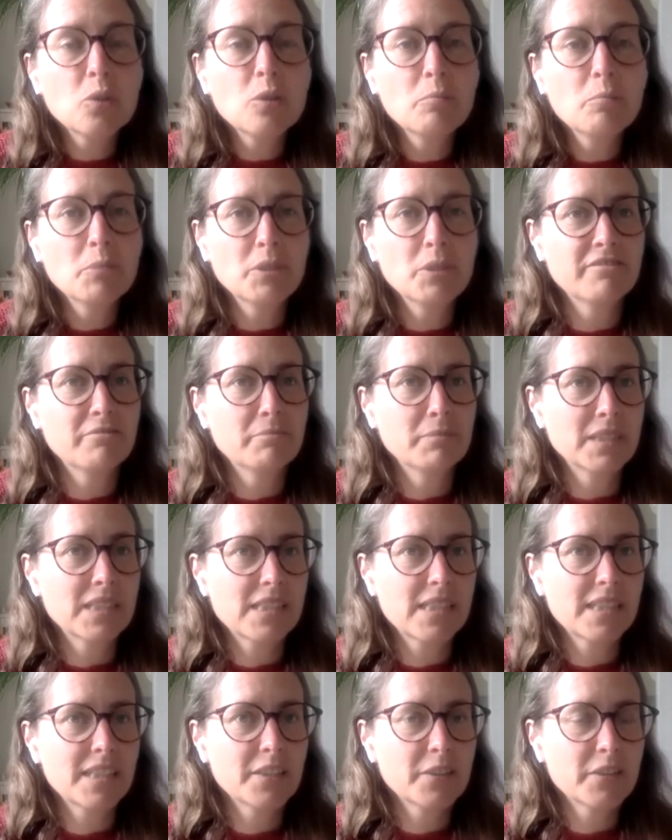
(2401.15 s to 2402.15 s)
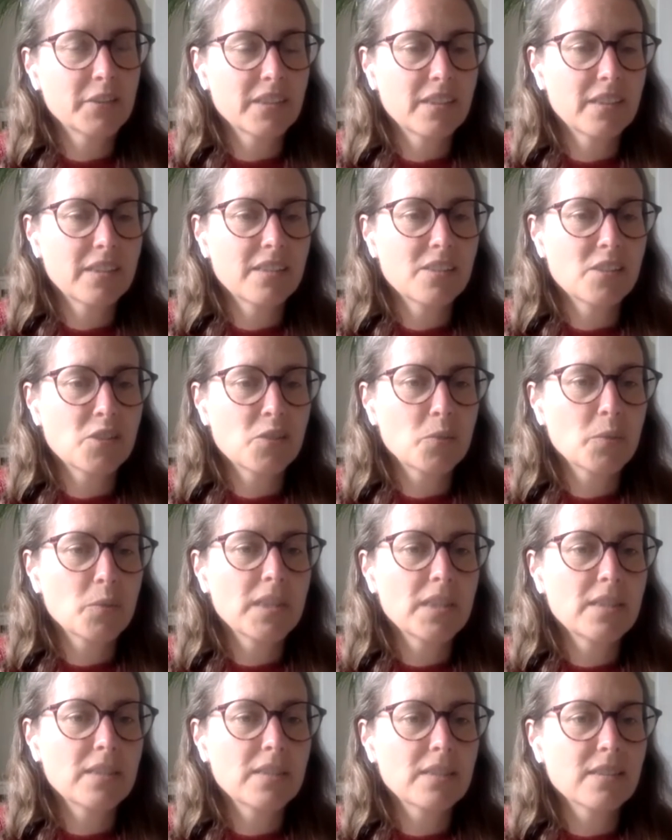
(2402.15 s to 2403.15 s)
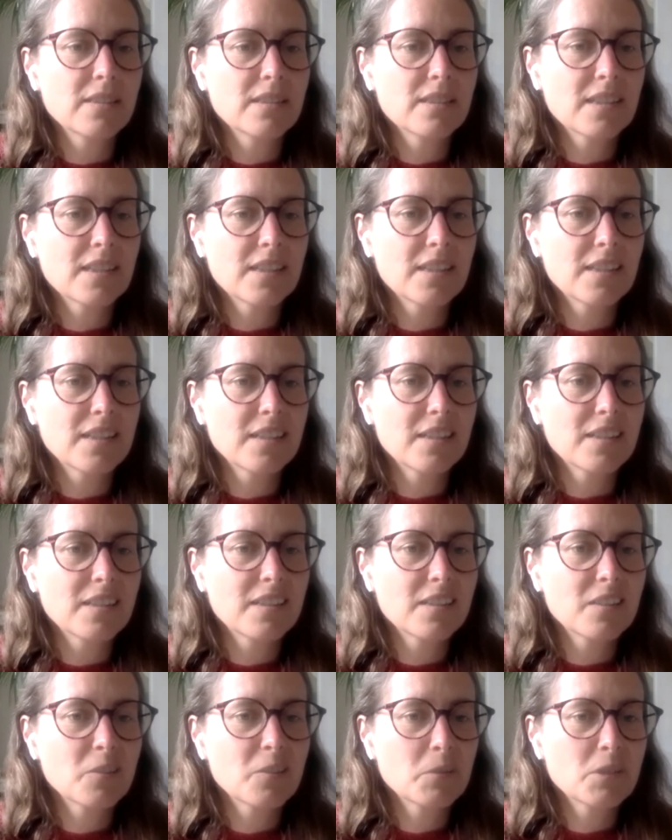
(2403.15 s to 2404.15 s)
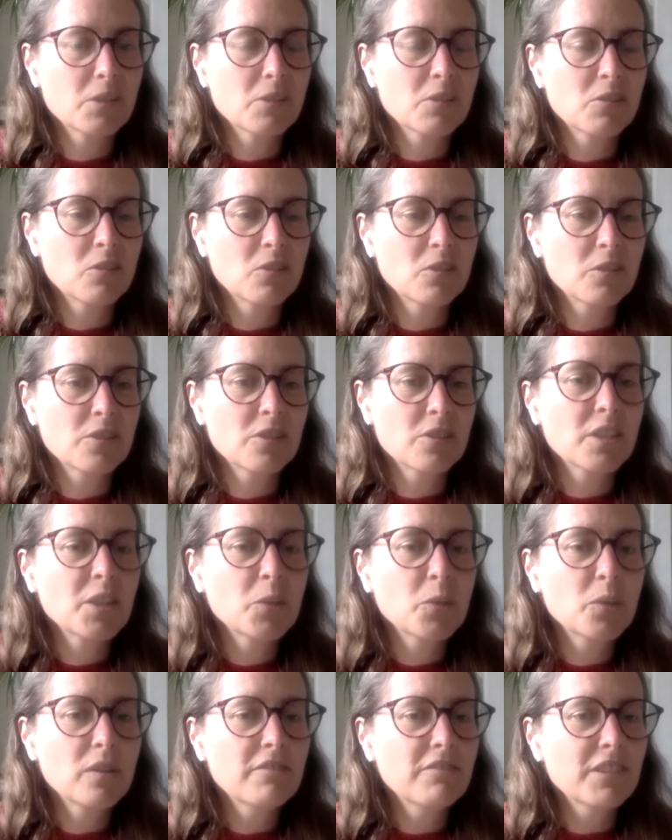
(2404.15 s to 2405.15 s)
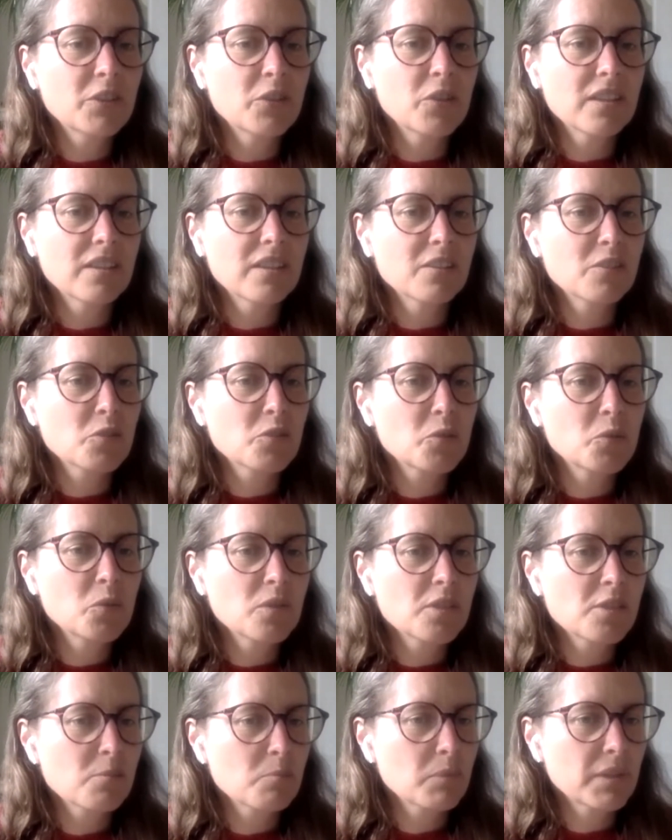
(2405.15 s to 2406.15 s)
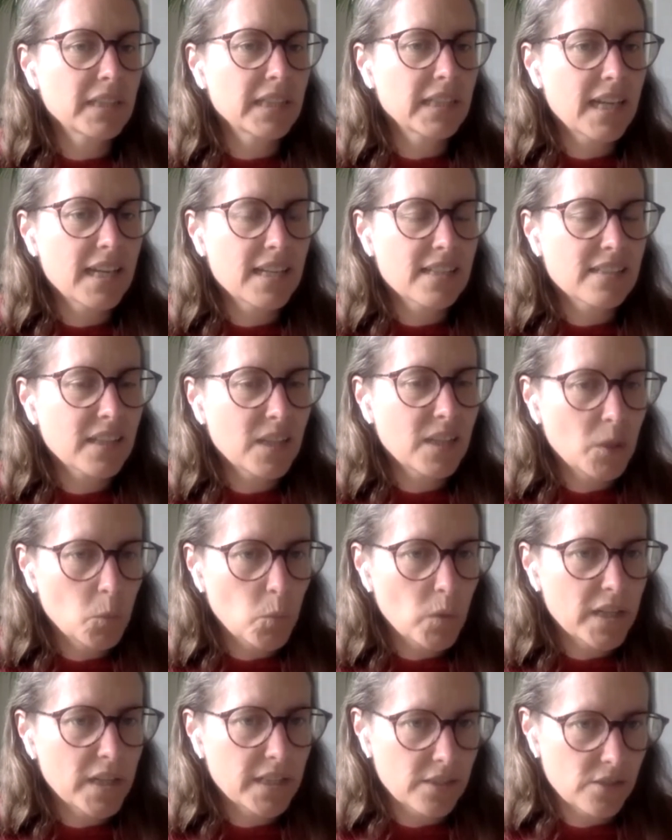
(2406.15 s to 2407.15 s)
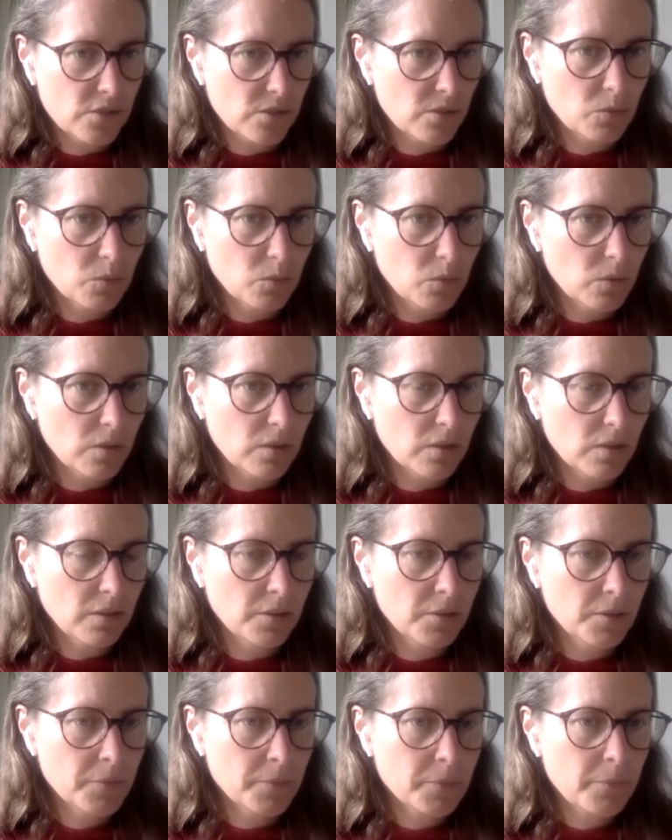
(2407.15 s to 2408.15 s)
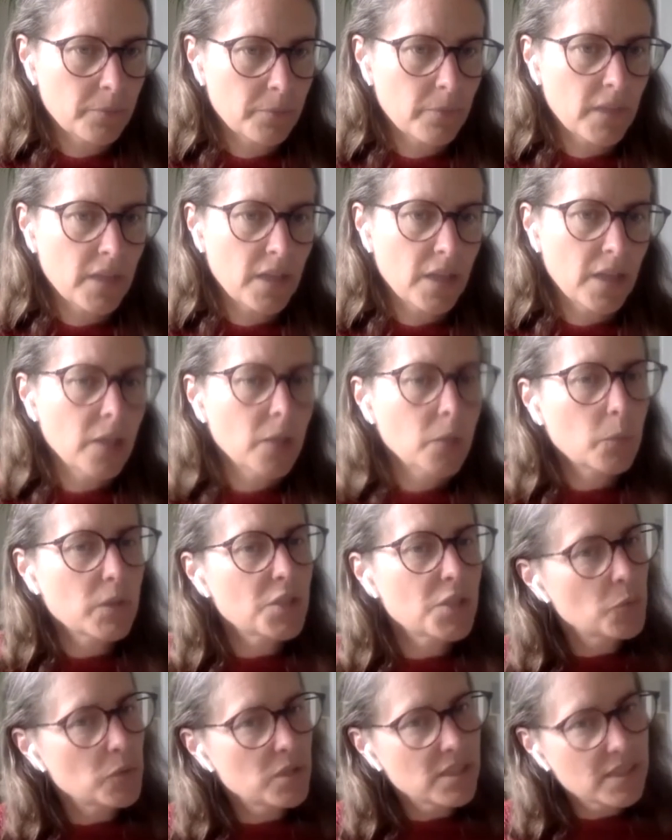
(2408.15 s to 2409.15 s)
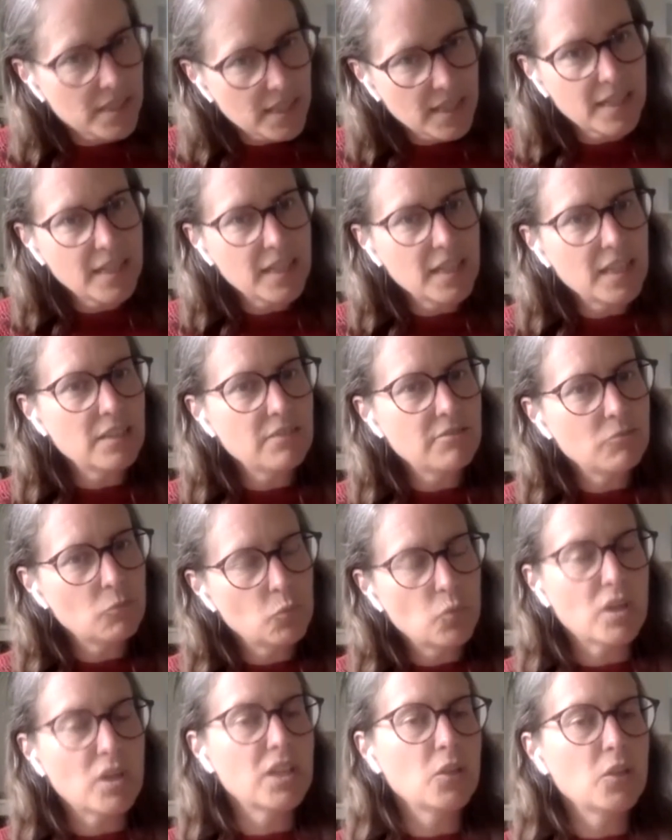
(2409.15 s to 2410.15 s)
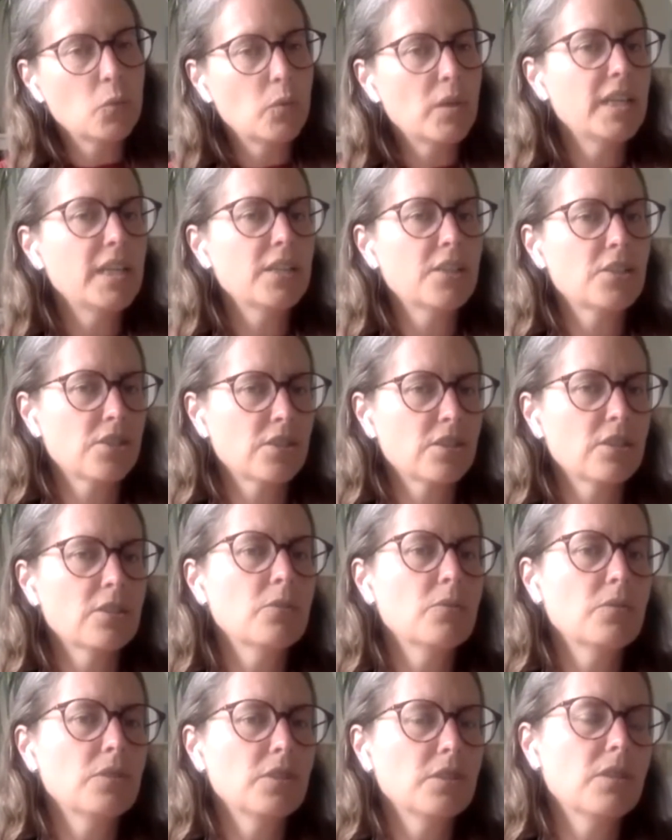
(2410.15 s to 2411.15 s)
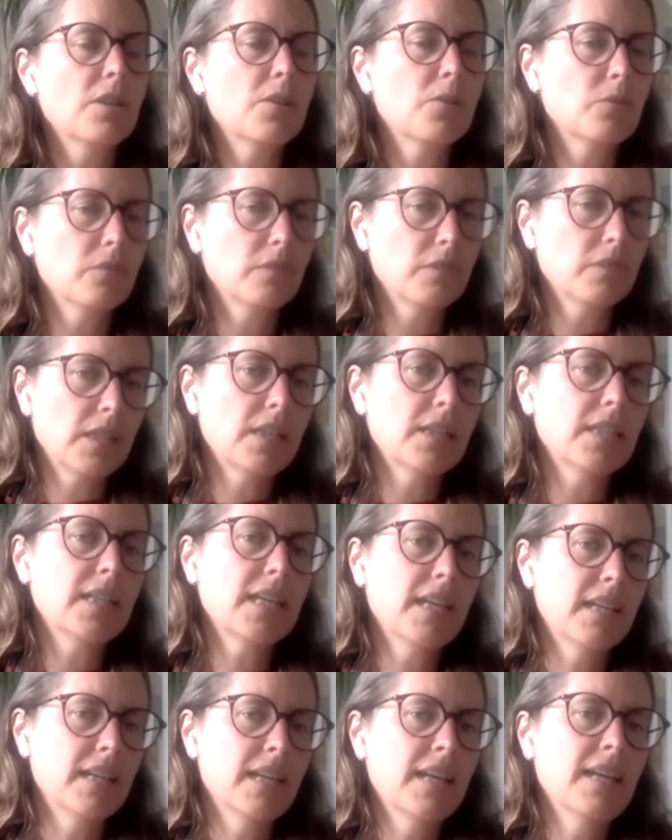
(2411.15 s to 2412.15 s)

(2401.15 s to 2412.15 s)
movement here in Sweden that was called Skolvåren, the school spring, asking why school, which was kind of one way to, you know, again,